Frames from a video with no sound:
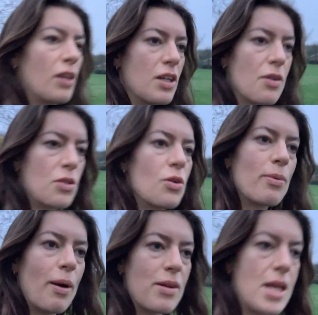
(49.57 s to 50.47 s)
I know I talk
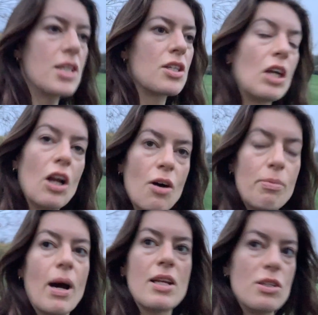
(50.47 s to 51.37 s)
about nature a lot,
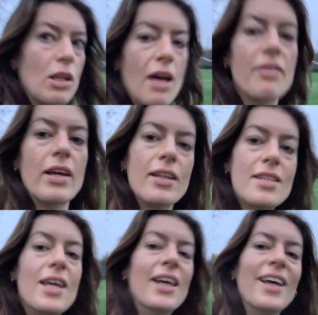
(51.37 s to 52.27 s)
but I do love it.
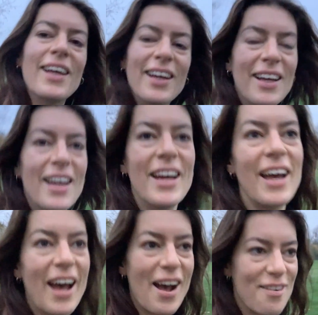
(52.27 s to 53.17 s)

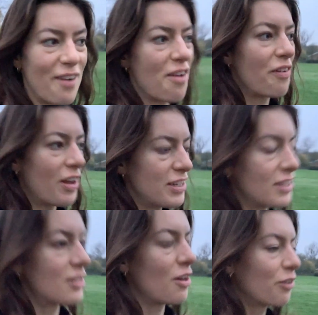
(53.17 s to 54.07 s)
I find it
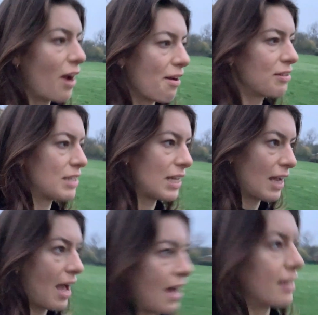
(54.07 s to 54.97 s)
so
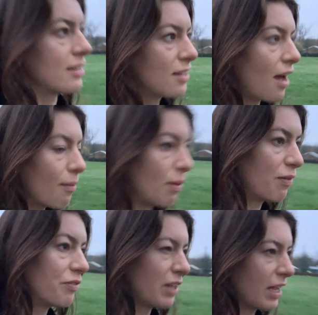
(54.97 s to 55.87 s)
grounding and
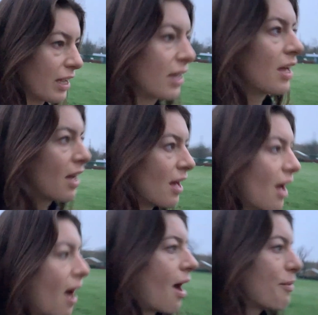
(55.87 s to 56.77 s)
uplifting.
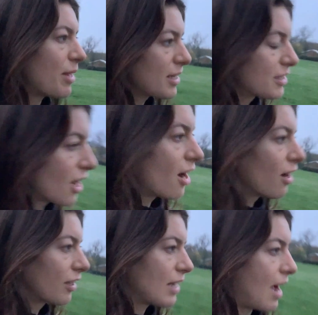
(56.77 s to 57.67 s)
I mean, it's
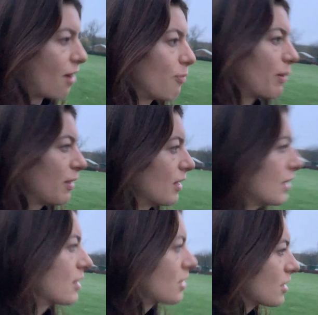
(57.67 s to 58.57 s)
dark now, but
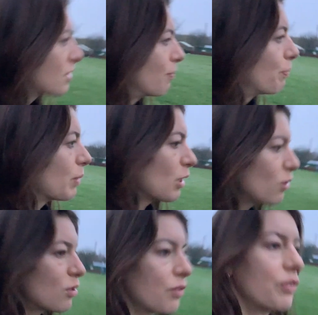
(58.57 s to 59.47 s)
it's just
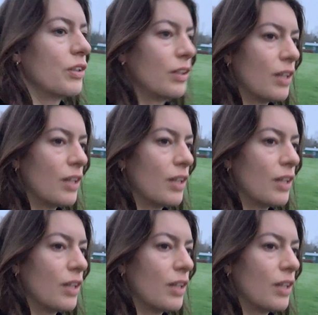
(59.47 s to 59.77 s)
beautiful.